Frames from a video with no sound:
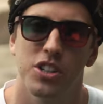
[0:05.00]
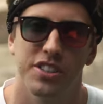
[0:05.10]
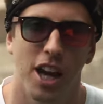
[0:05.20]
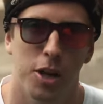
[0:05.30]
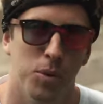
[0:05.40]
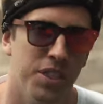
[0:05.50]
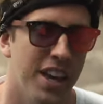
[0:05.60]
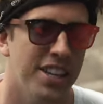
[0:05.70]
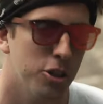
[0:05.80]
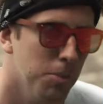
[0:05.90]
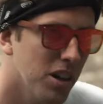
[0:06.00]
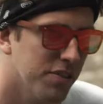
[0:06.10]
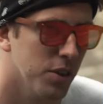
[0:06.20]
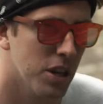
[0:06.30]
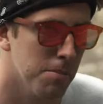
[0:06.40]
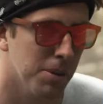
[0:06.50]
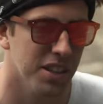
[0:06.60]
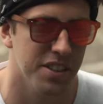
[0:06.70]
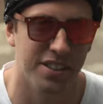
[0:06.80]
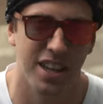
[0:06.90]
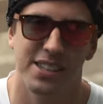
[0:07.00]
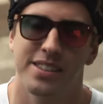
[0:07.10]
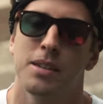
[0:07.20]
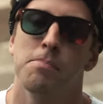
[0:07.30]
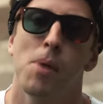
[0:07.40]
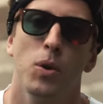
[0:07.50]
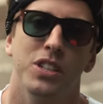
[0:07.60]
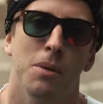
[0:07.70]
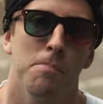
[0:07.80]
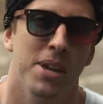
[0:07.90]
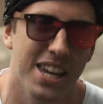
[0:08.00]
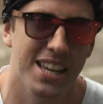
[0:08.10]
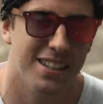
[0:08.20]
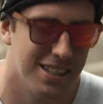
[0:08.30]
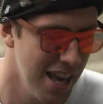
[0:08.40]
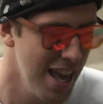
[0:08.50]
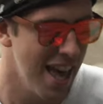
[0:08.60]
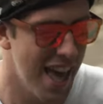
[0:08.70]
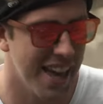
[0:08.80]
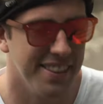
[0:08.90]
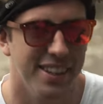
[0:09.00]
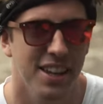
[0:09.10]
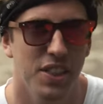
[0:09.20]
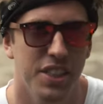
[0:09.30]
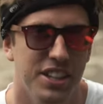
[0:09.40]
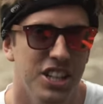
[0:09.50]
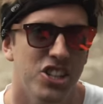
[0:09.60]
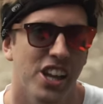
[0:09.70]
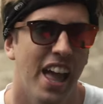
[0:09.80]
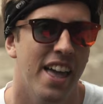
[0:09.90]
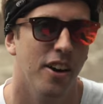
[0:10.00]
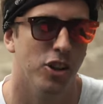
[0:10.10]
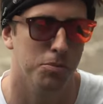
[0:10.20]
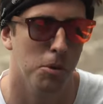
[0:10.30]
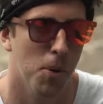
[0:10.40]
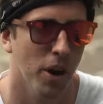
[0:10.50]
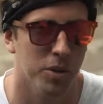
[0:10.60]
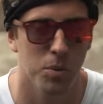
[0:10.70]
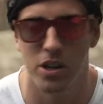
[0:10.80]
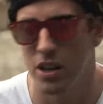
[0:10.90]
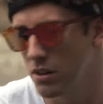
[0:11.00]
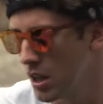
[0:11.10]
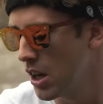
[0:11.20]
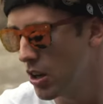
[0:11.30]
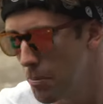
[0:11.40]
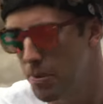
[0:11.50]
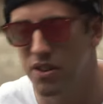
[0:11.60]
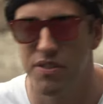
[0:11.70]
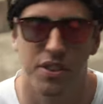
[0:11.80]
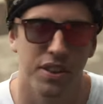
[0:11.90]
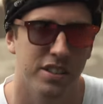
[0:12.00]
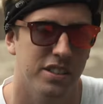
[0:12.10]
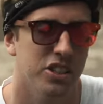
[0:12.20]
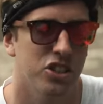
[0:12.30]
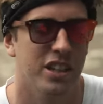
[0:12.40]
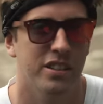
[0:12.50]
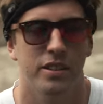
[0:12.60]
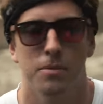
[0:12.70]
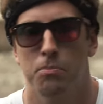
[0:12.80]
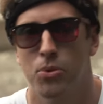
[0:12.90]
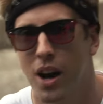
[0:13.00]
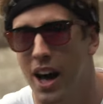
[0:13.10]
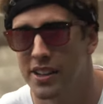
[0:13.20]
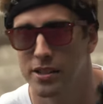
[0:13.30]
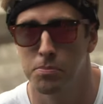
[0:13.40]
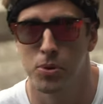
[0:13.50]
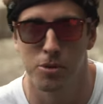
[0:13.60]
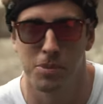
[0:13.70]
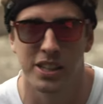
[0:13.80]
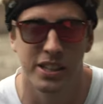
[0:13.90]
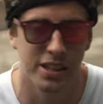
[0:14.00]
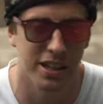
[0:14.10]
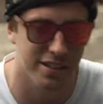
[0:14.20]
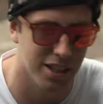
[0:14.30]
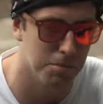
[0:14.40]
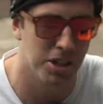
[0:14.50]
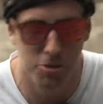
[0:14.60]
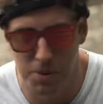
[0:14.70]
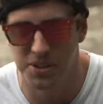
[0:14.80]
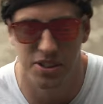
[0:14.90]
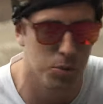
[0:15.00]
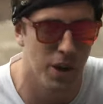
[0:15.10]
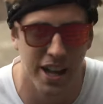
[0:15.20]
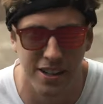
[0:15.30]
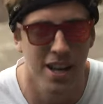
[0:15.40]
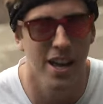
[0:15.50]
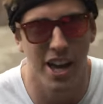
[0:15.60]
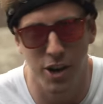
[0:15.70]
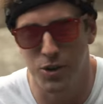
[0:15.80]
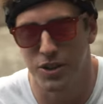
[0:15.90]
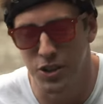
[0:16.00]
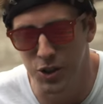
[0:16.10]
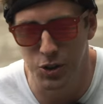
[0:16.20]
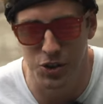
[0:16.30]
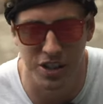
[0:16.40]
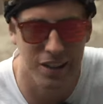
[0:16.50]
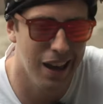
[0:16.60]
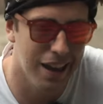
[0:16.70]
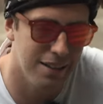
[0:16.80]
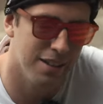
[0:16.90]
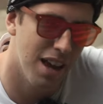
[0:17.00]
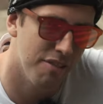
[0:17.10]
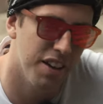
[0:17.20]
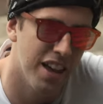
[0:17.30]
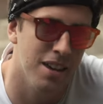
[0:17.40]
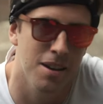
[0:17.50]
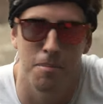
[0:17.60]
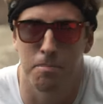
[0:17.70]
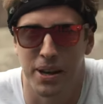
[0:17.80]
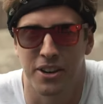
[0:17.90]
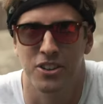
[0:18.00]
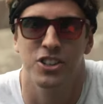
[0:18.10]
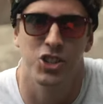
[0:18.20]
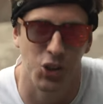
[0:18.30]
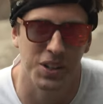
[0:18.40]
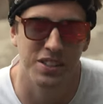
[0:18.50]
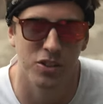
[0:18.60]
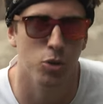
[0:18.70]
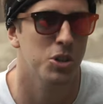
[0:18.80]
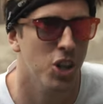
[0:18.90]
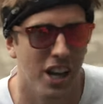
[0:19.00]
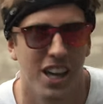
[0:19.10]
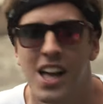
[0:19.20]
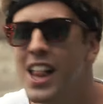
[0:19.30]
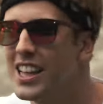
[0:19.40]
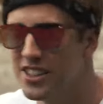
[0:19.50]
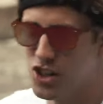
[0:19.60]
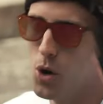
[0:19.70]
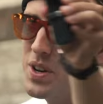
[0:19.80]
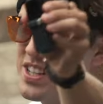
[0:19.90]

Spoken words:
gonna start with a smartphone gimbal, in this case the Moza Mini S, and the DJI Osmo Pocket. We're gonna compare a few things such as the price, the portability, and some experiences we had in order for you to see and have a better choice. Now we're talking, let's go